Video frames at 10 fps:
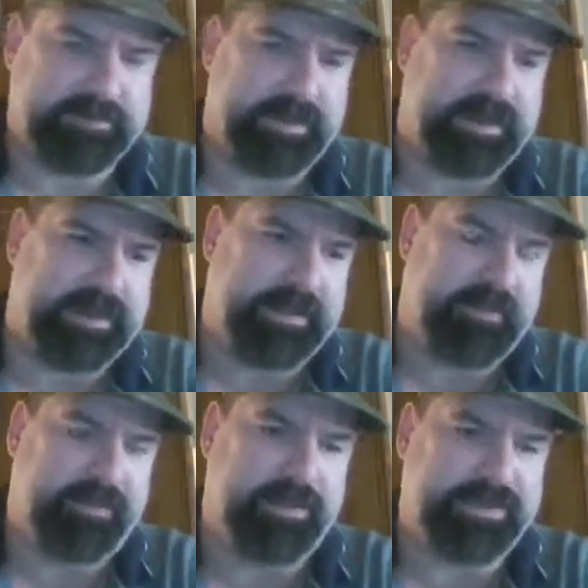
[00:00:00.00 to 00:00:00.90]
Wade and
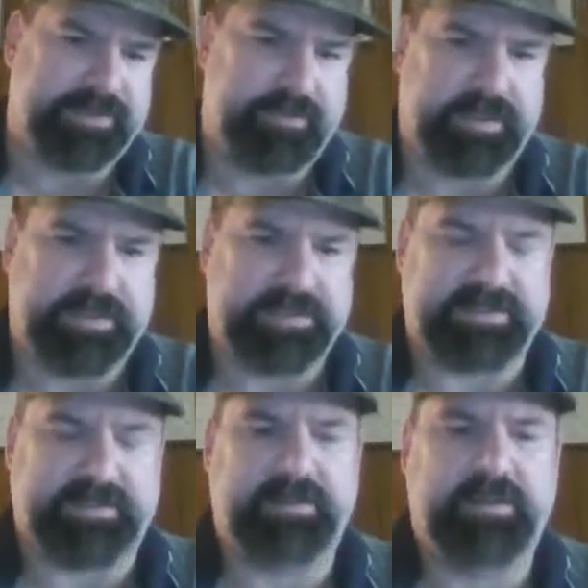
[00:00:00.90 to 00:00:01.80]
abortion rights
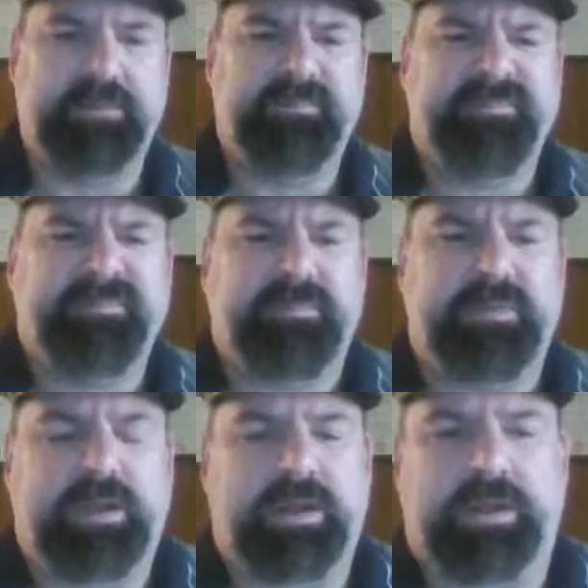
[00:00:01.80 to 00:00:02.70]
and
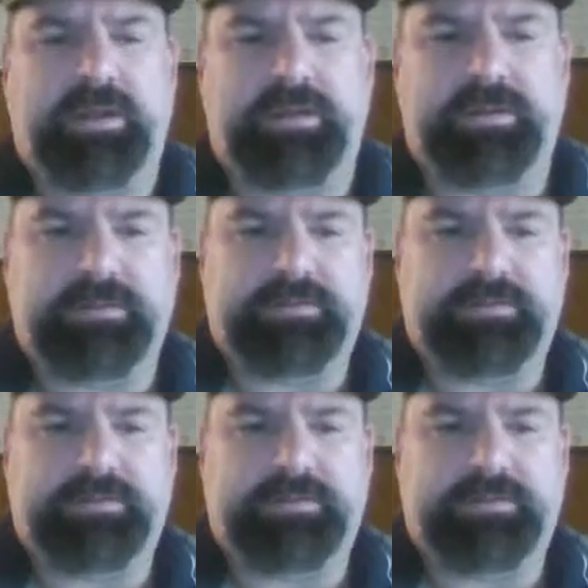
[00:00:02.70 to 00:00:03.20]
uh,